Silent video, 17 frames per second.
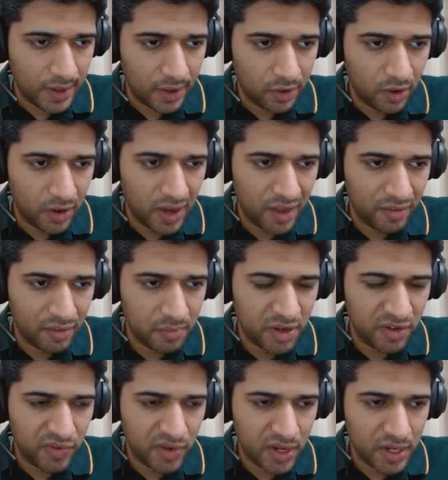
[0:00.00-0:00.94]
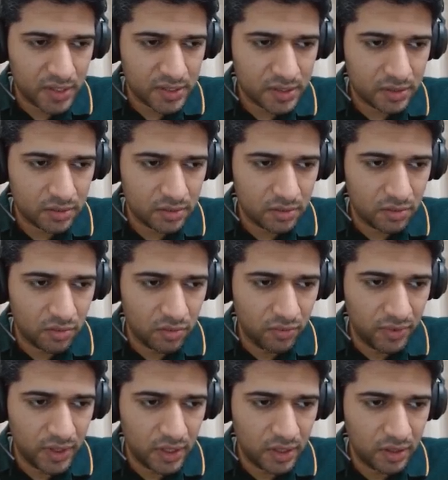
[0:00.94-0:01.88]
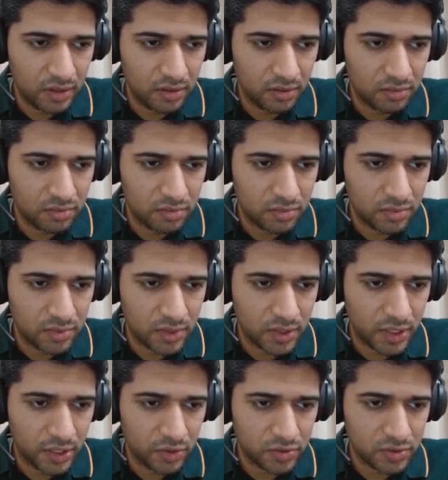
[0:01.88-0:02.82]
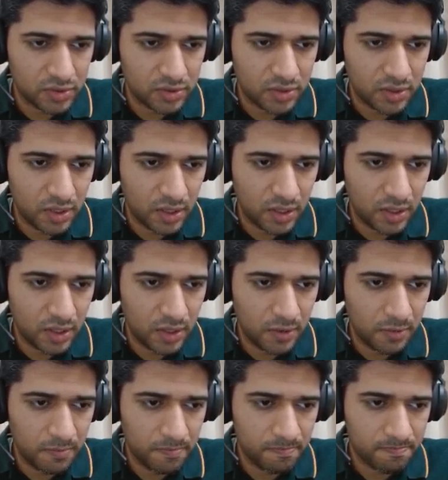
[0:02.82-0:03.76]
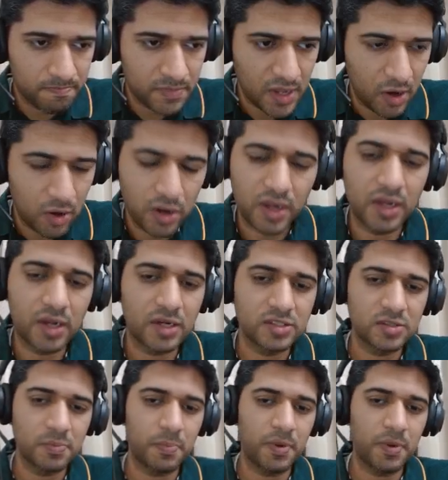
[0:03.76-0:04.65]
not having minification will reduce the or increase the